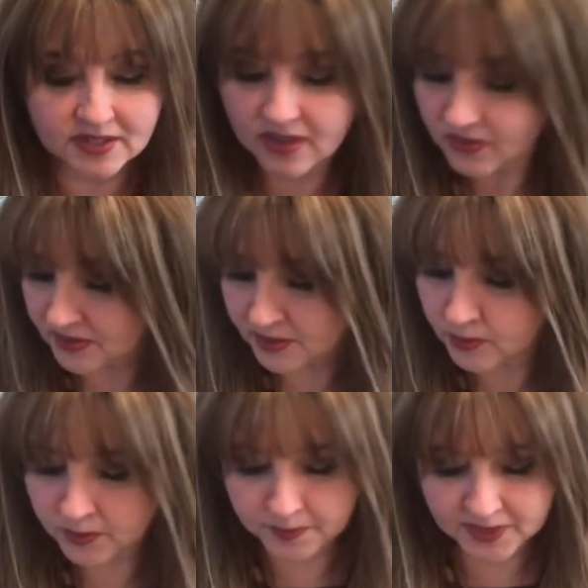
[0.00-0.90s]
and I thought
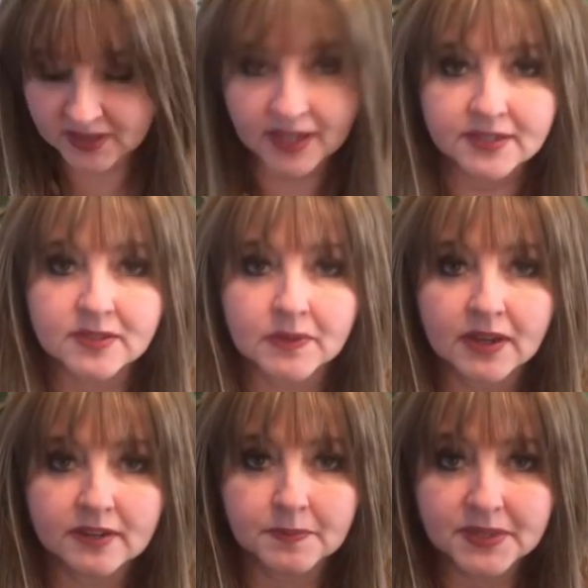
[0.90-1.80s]
there would be like some
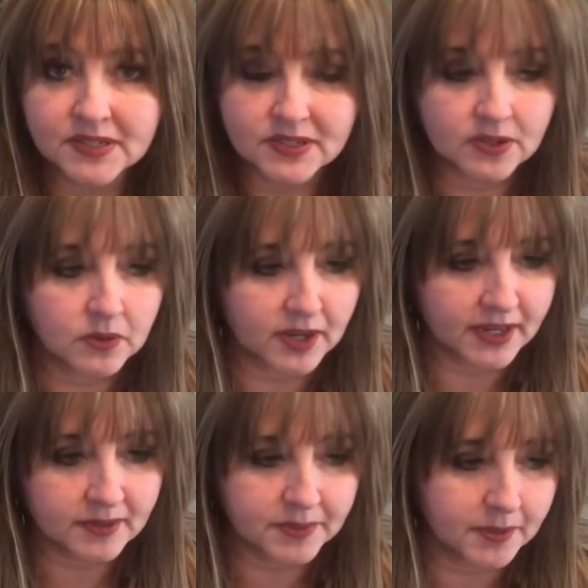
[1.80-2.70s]
kind of peace and quiet,